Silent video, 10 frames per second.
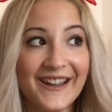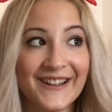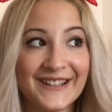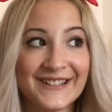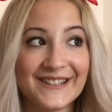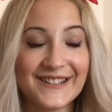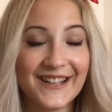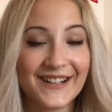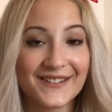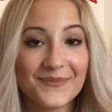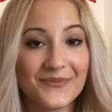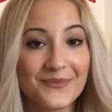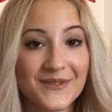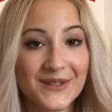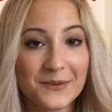And yeah,
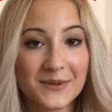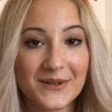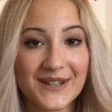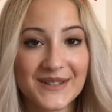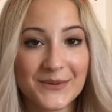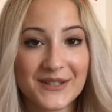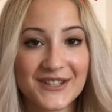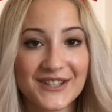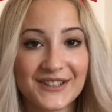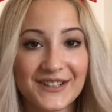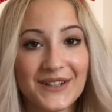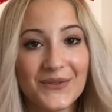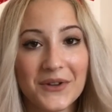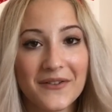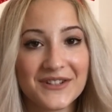subscribe to my channel
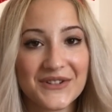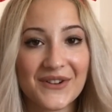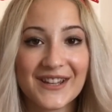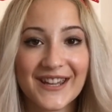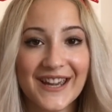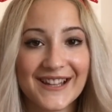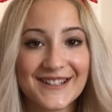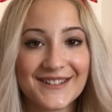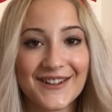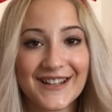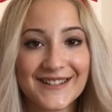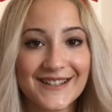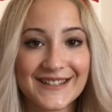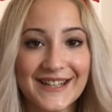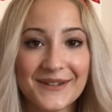if you haven't already, and I'll see you guys
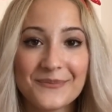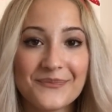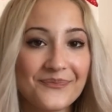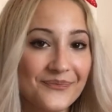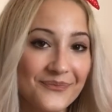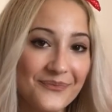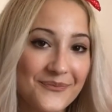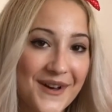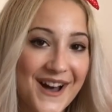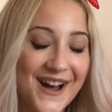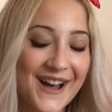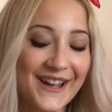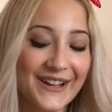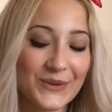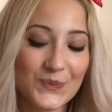next time.
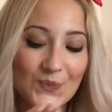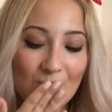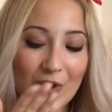Bye!